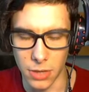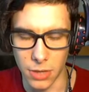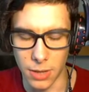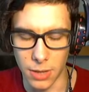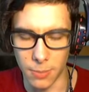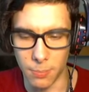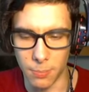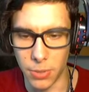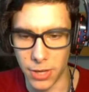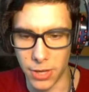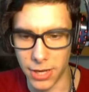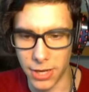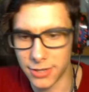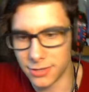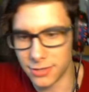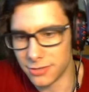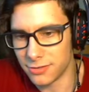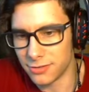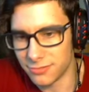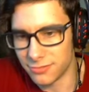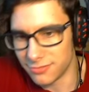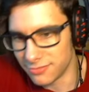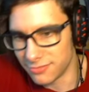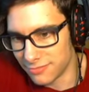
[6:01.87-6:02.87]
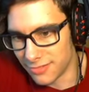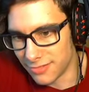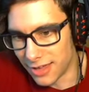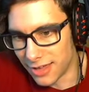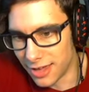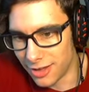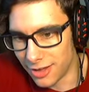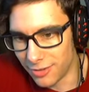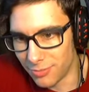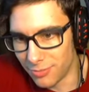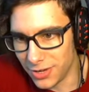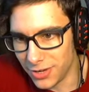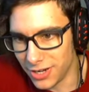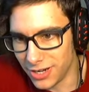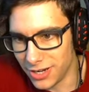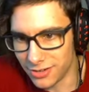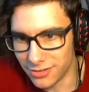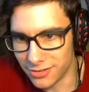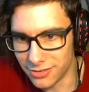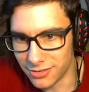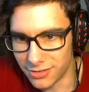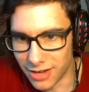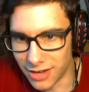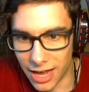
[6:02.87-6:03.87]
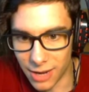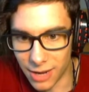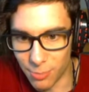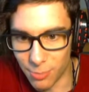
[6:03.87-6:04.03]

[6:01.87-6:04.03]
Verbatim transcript: but I mean I